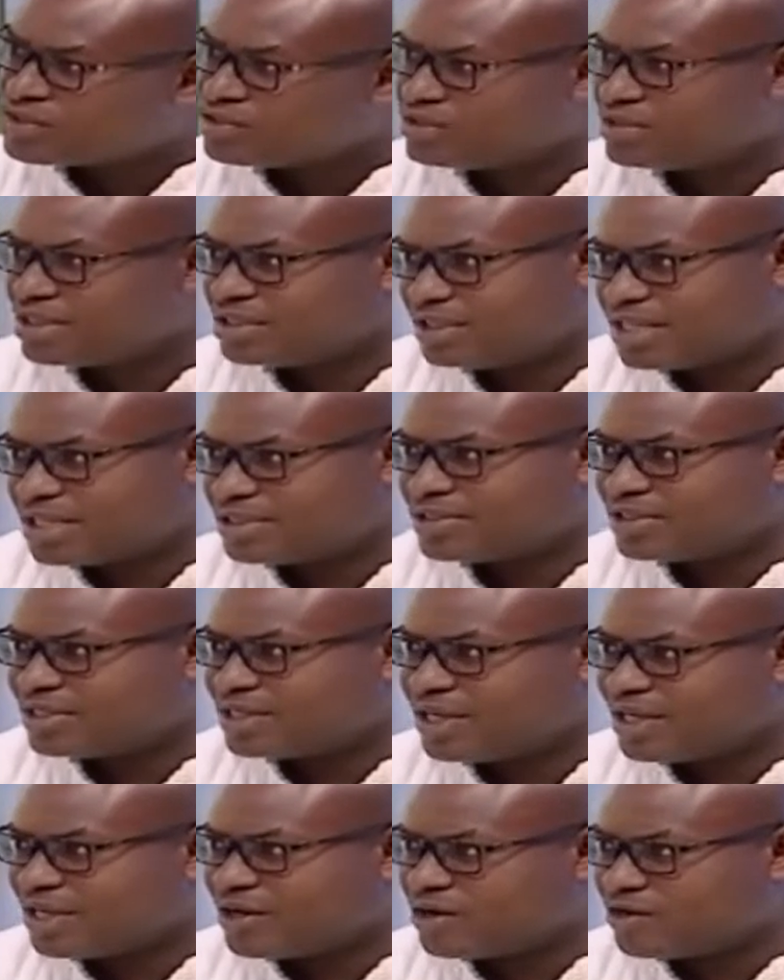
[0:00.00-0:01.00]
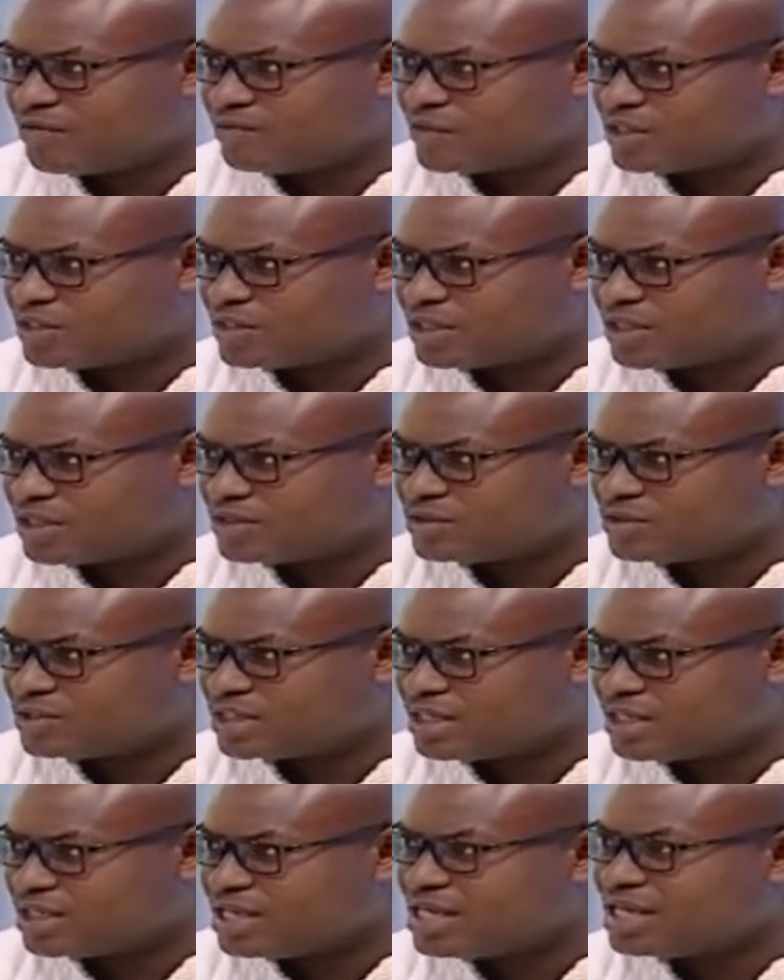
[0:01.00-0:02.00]
the destiny of this
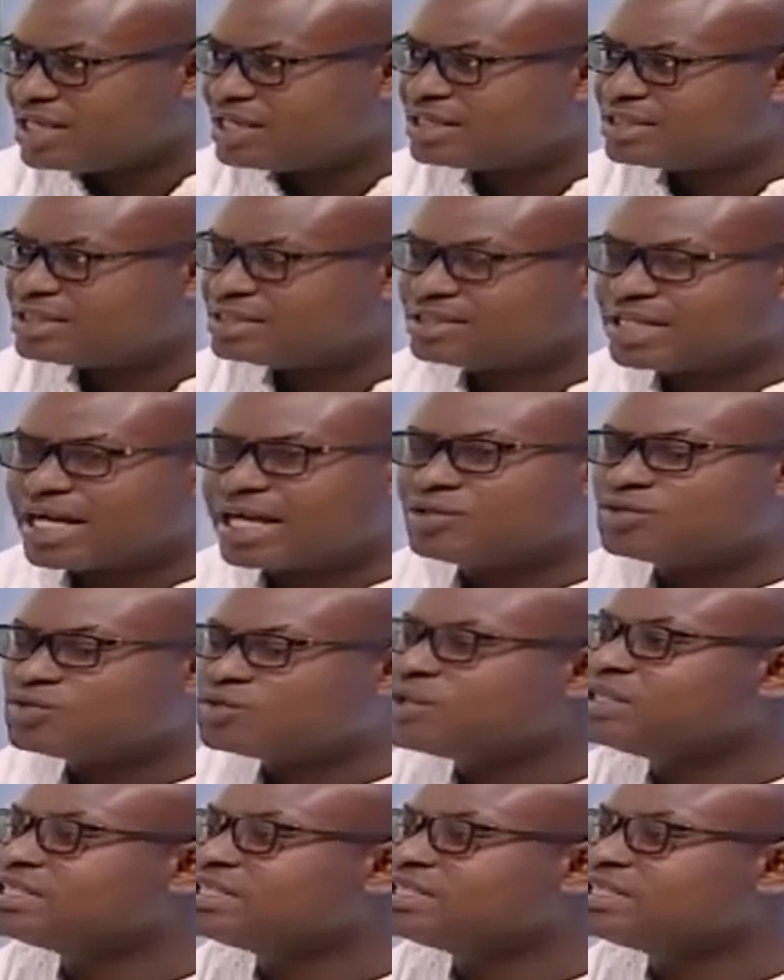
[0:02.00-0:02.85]
country 10, 20